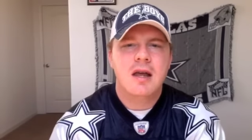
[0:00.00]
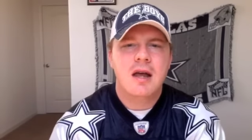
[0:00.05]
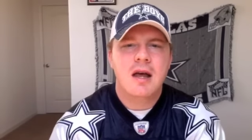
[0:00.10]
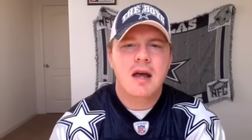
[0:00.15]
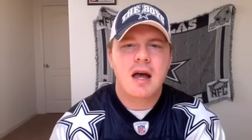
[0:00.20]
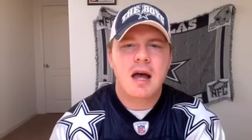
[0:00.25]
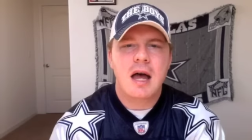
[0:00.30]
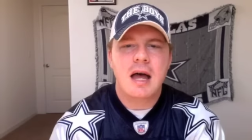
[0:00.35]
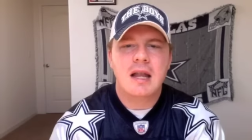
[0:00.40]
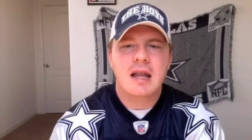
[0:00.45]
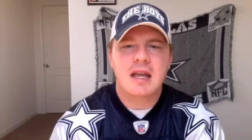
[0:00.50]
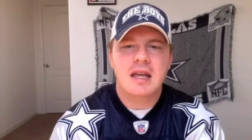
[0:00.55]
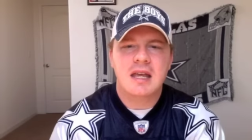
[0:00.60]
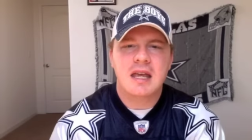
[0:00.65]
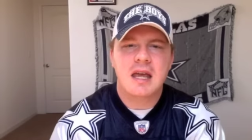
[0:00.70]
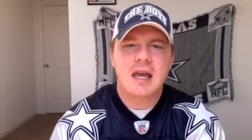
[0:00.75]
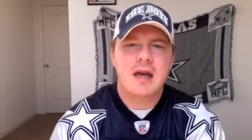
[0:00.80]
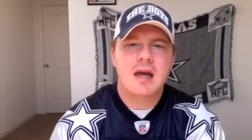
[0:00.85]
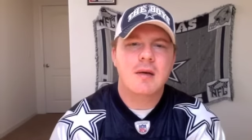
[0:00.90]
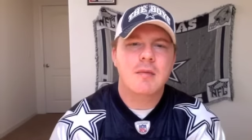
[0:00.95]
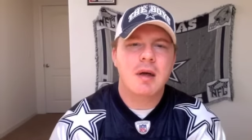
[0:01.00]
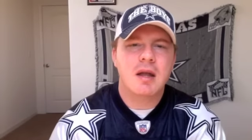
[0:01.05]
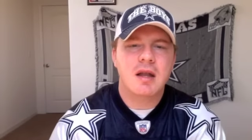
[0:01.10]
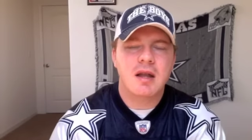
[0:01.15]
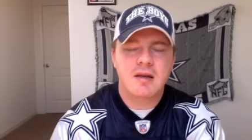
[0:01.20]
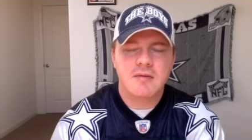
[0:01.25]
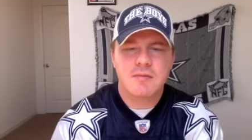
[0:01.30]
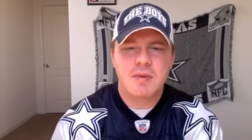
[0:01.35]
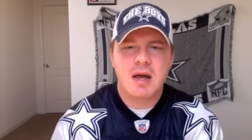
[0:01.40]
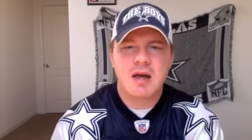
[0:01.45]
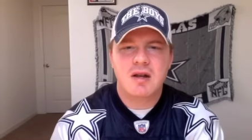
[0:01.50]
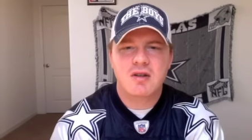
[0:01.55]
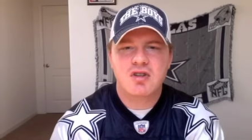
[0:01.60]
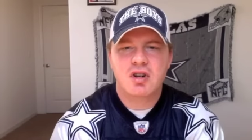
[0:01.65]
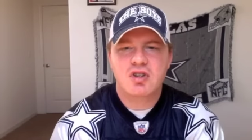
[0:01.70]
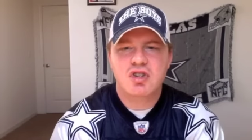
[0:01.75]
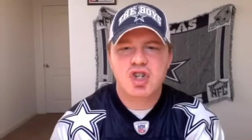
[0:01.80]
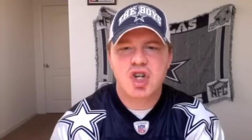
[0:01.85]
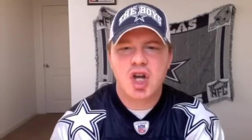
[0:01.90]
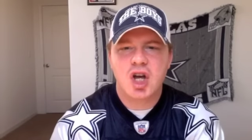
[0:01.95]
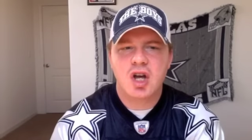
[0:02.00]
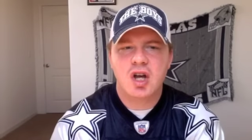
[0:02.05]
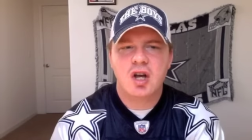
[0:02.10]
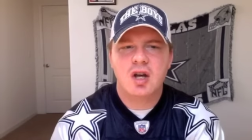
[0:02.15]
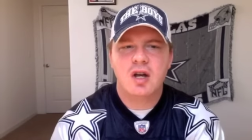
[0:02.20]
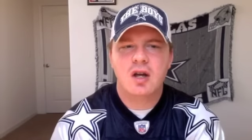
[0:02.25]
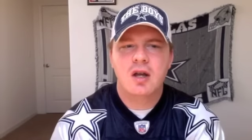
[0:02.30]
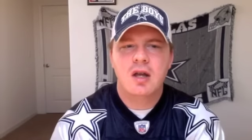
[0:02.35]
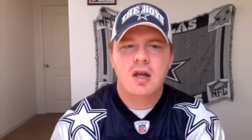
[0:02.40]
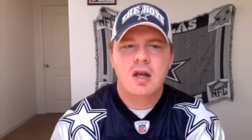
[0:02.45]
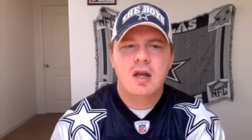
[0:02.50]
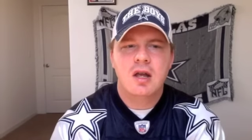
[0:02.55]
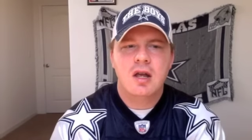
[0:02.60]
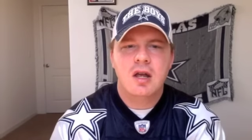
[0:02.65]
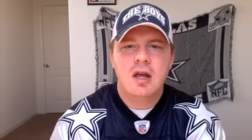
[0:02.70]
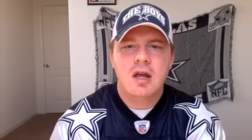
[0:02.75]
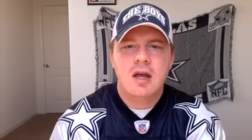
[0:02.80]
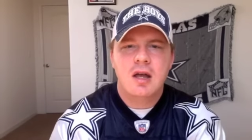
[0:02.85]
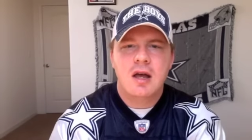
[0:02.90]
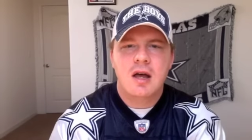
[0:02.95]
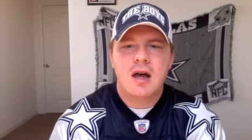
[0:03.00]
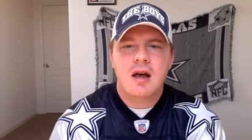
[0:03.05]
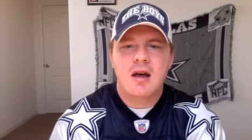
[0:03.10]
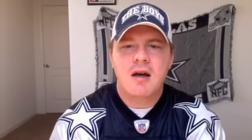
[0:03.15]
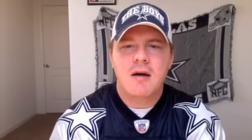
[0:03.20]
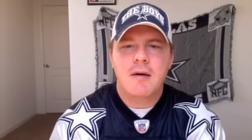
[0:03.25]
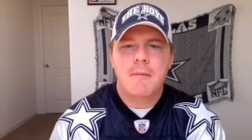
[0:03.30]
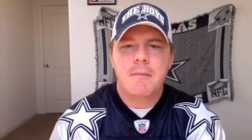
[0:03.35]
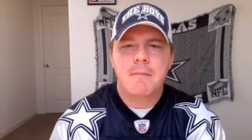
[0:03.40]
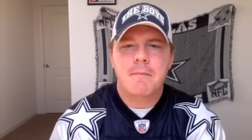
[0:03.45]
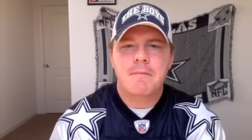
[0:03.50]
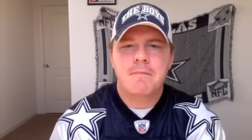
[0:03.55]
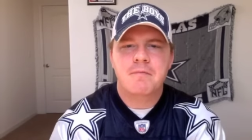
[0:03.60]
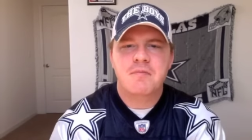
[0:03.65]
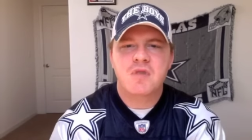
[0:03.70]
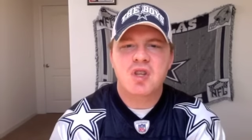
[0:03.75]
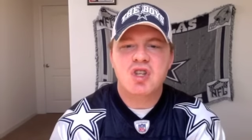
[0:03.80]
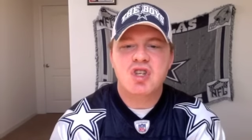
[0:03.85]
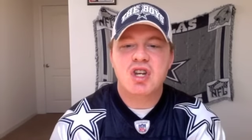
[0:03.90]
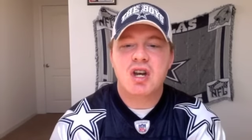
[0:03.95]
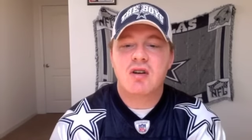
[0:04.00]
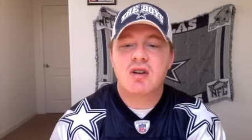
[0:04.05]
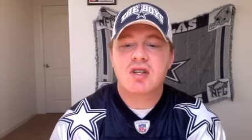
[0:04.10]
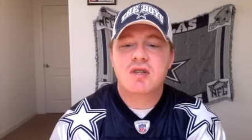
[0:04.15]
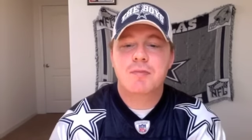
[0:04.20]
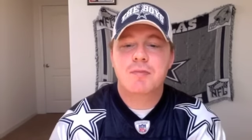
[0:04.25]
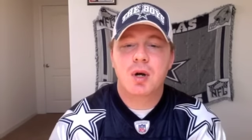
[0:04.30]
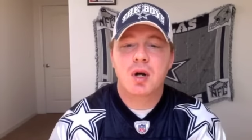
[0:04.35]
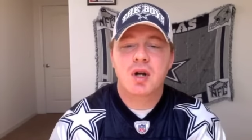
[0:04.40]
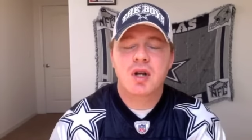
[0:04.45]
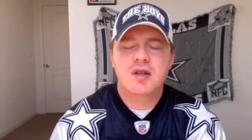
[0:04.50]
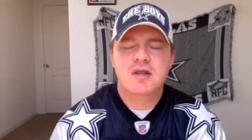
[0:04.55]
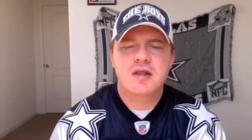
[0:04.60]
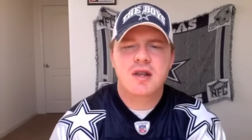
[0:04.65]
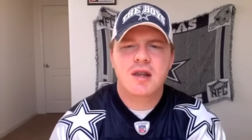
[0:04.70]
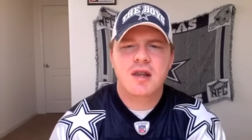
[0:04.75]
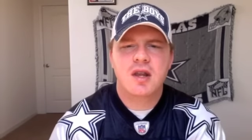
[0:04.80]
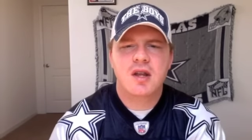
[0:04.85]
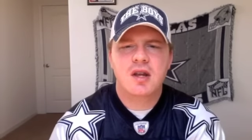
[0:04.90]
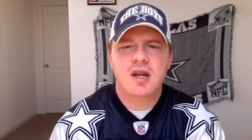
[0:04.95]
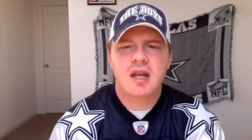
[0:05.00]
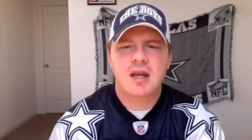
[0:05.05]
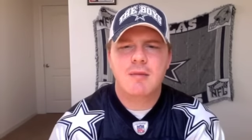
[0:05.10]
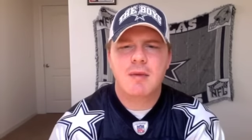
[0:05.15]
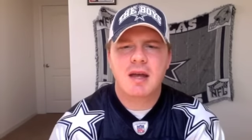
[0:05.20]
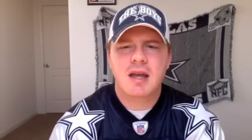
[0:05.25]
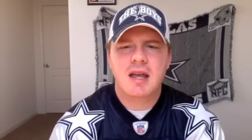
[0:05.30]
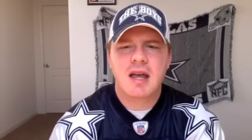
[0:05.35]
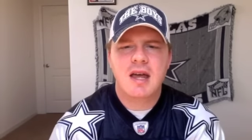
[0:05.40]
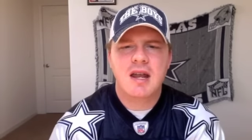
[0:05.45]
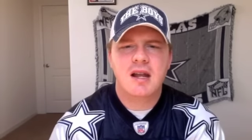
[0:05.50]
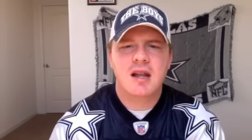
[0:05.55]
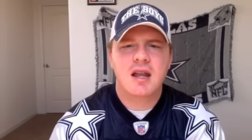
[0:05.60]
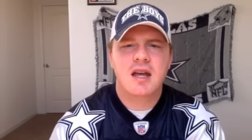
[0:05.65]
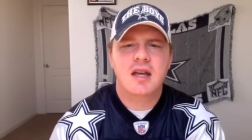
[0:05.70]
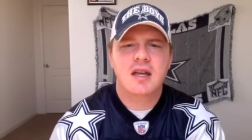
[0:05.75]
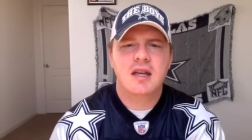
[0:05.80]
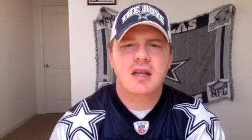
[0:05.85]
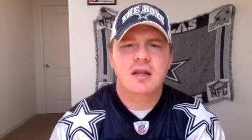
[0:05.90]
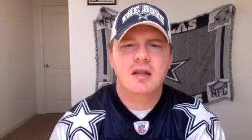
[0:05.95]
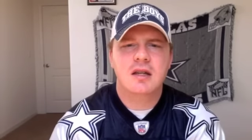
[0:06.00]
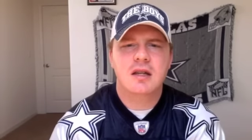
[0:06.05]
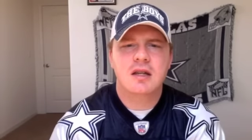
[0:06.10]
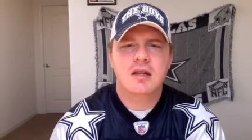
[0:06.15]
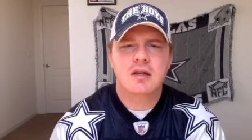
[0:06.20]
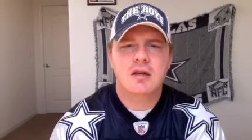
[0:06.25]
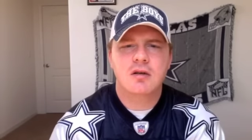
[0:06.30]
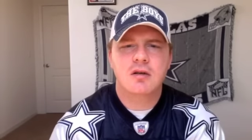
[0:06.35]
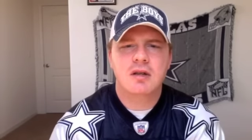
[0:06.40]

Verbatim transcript: Uh, I like him. I like Patrick Chung. Um, Jairus Byrd is another name I kind of like, and, and you know